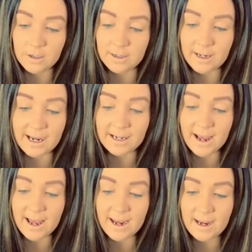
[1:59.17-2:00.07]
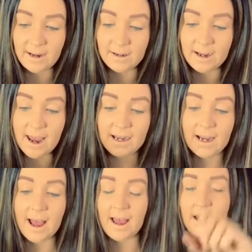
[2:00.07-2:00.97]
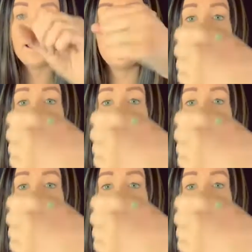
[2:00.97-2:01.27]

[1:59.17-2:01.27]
Nay, nay, nay, nay.